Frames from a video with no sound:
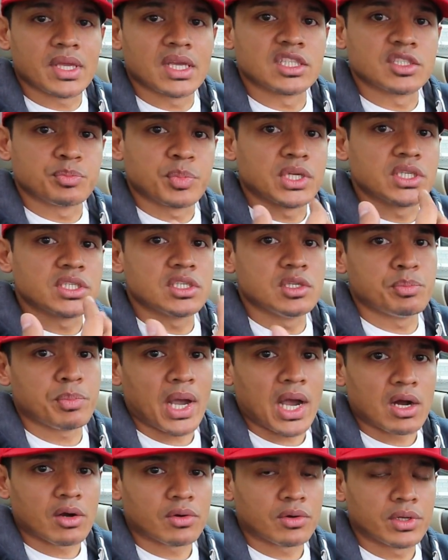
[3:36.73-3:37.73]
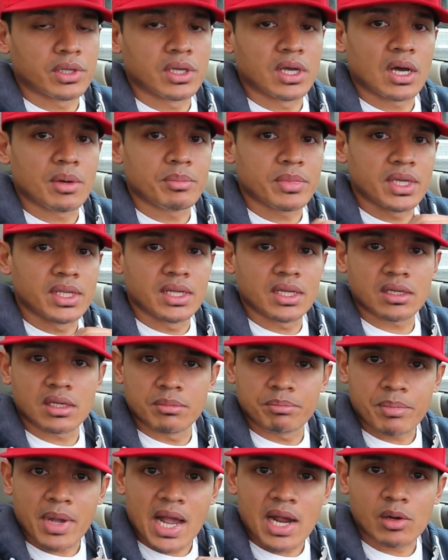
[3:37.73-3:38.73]
it's basically powering up, and it
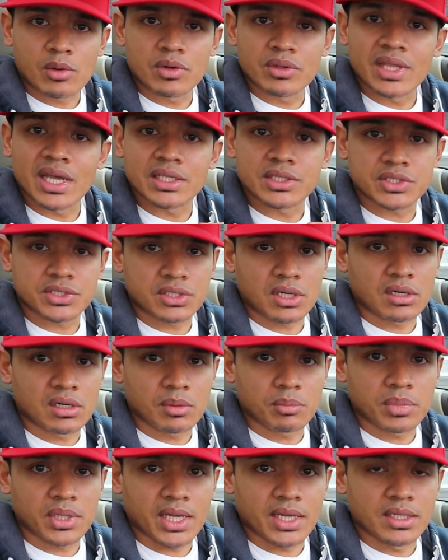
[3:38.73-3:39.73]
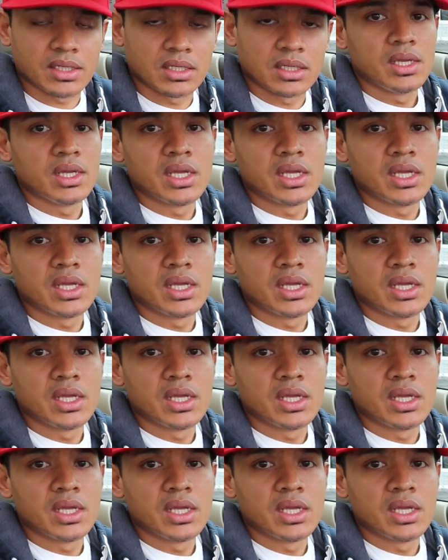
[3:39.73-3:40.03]
can power that startup light.